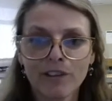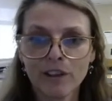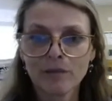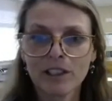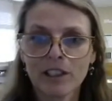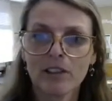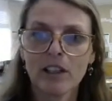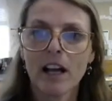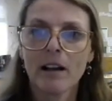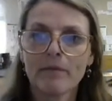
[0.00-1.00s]
from
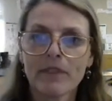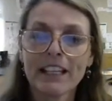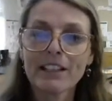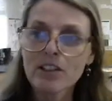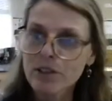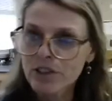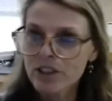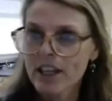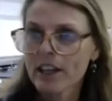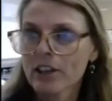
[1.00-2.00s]
little
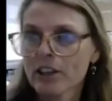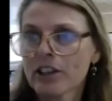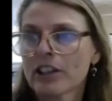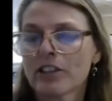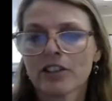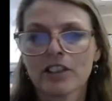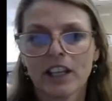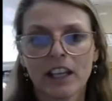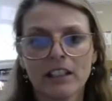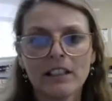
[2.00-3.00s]
insults that occur in your
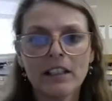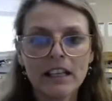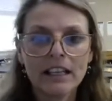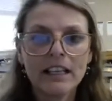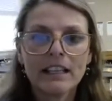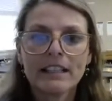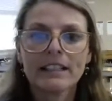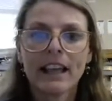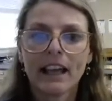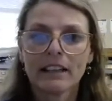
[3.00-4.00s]
skin.
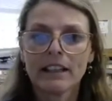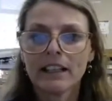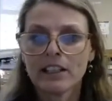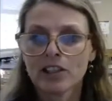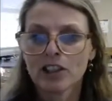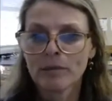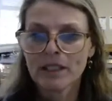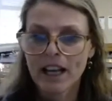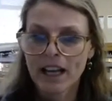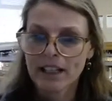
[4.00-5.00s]
Scaling and
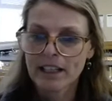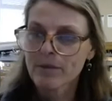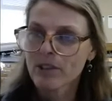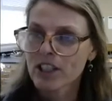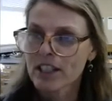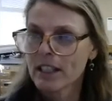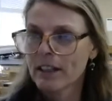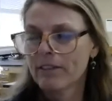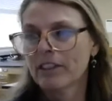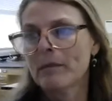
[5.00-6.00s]
dermatitis, which is an
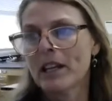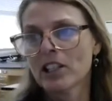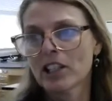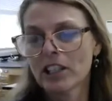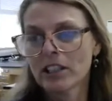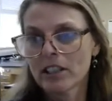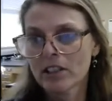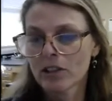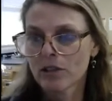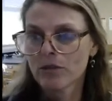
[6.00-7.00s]
inflammation
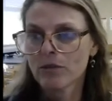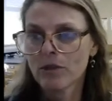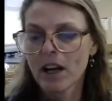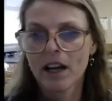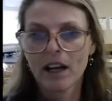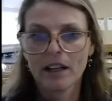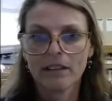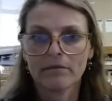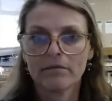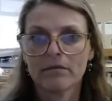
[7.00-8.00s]
to
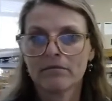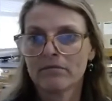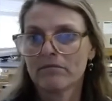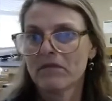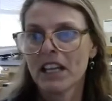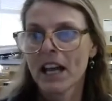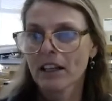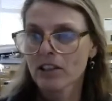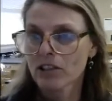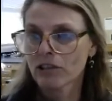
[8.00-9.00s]
the
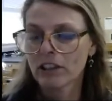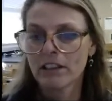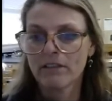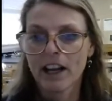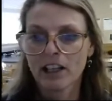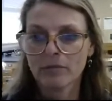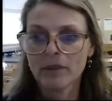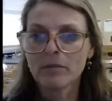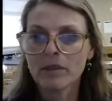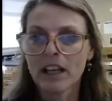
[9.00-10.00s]
external
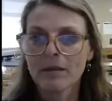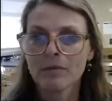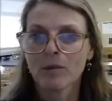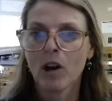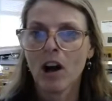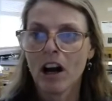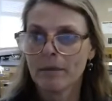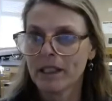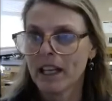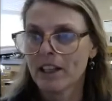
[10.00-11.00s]
environment, becomes more
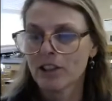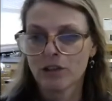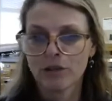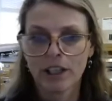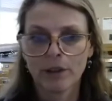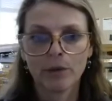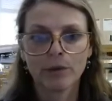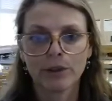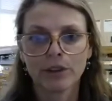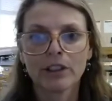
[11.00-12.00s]
common as you get
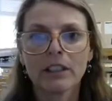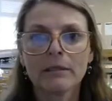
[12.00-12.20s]
older.